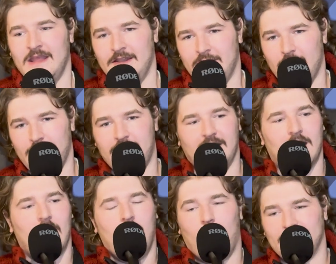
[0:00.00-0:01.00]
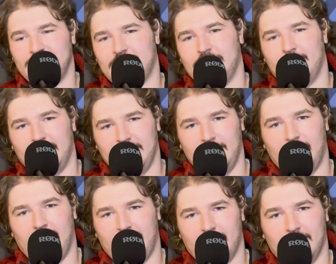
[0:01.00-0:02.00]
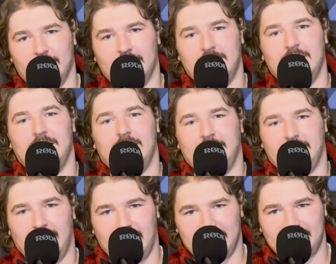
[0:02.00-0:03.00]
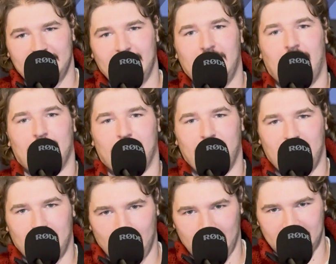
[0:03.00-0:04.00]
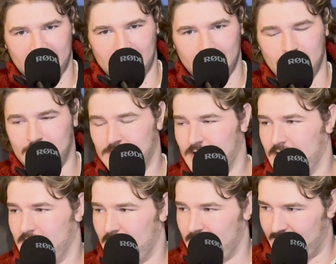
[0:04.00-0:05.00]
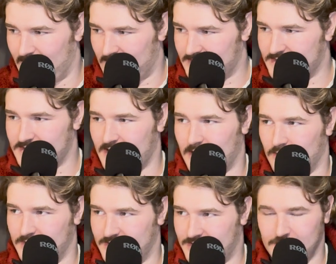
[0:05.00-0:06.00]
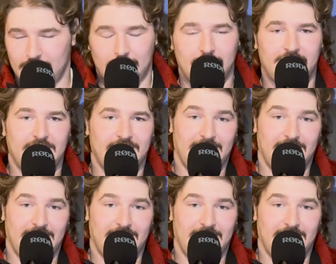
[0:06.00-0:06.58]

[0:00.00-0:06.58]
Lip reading: No, you think, "Well, I just got the brand new iPhone. Yes, I'm going to be cool in school. Yes, I got these shoes.